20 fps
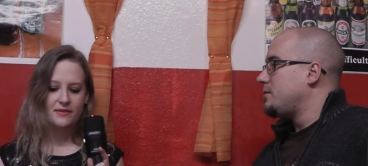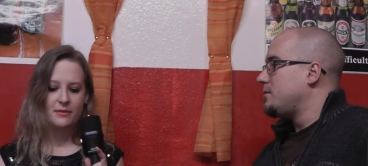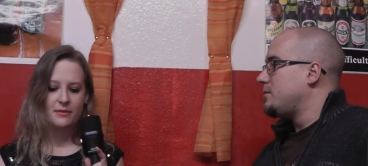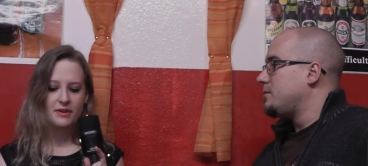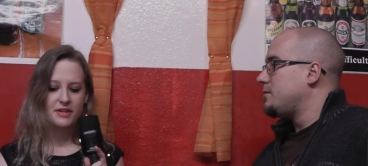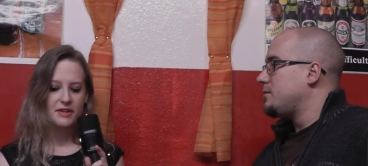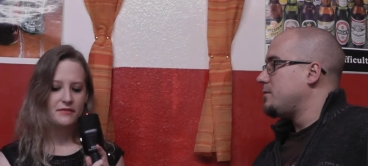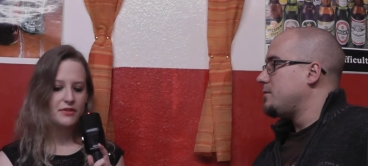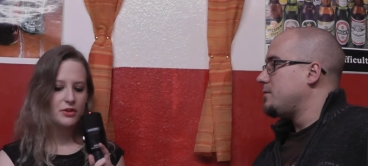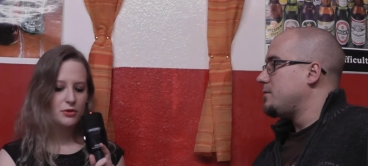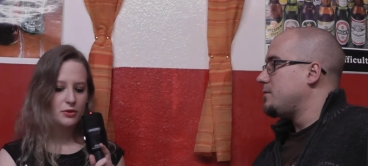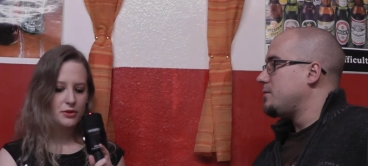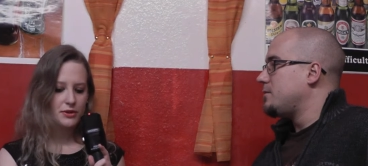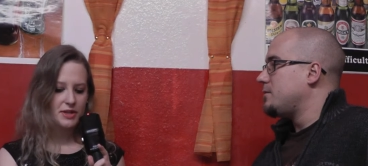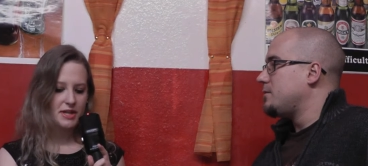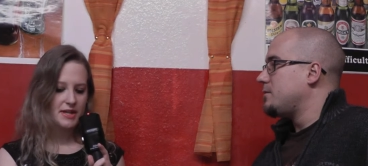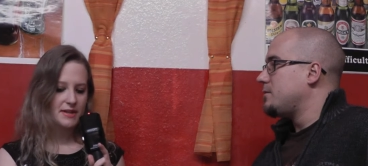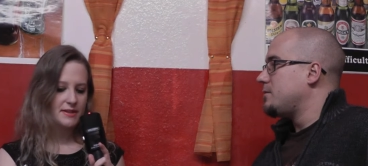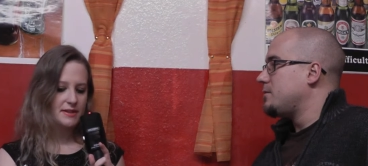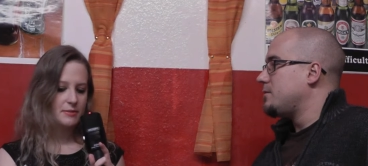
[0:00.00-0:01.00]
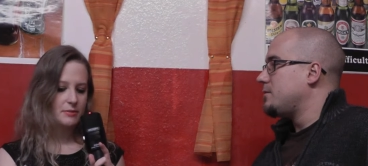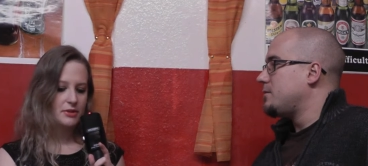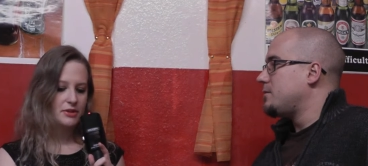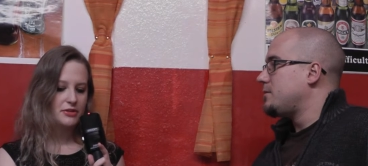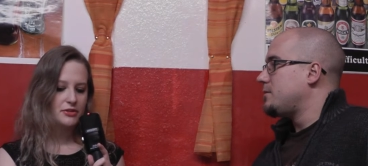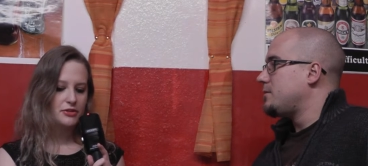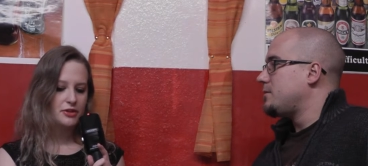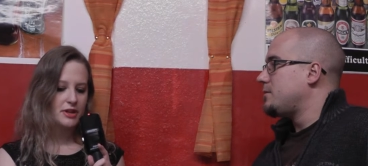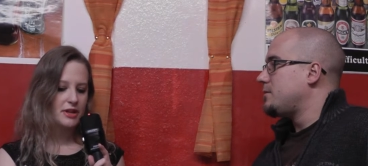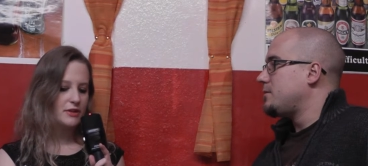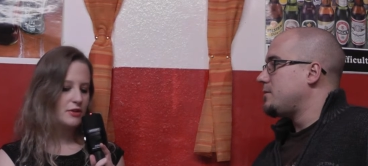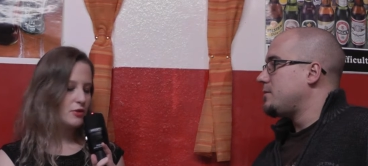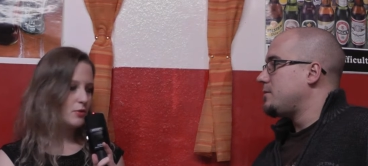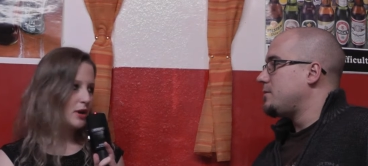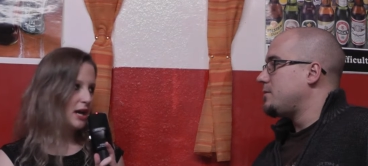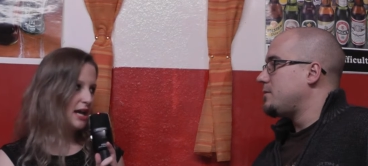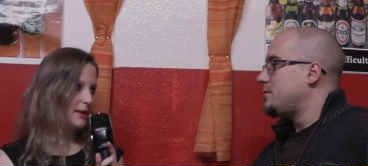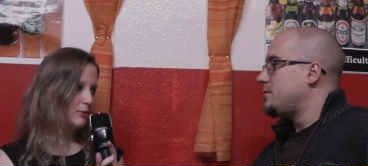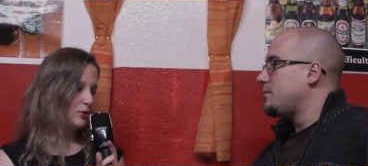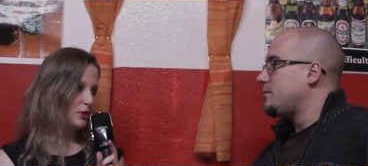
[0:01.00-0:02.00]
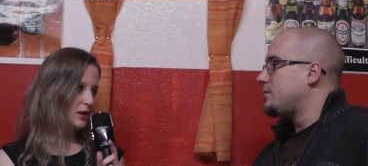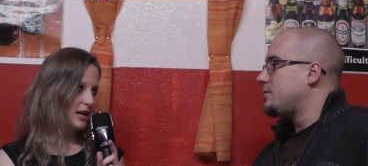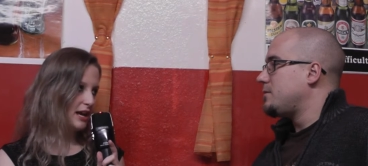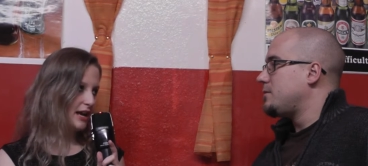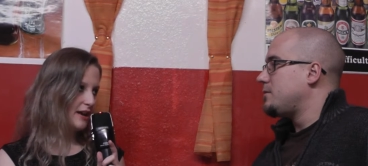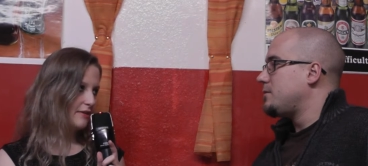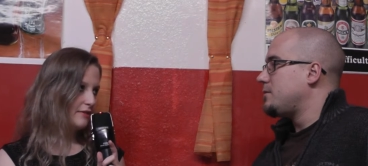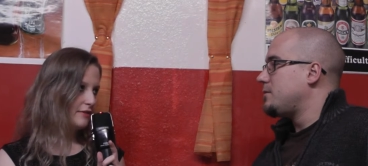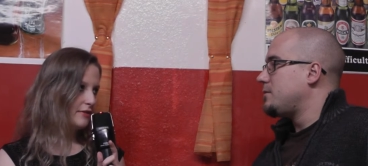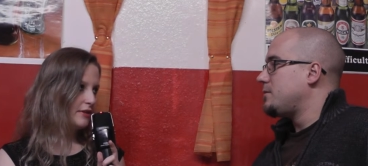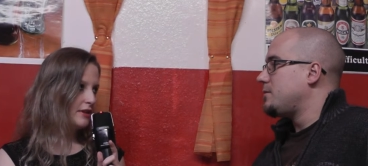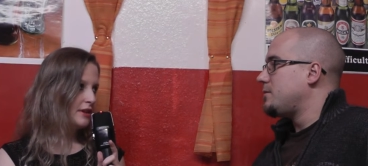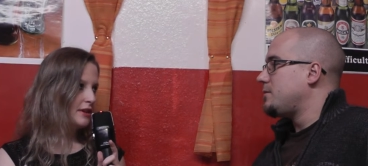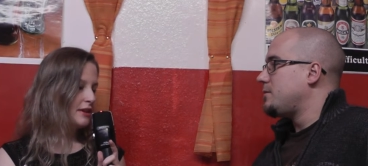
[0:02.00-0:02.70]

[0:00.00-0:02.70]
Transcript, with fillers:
Speaker 1: very difficult to establish a new album live?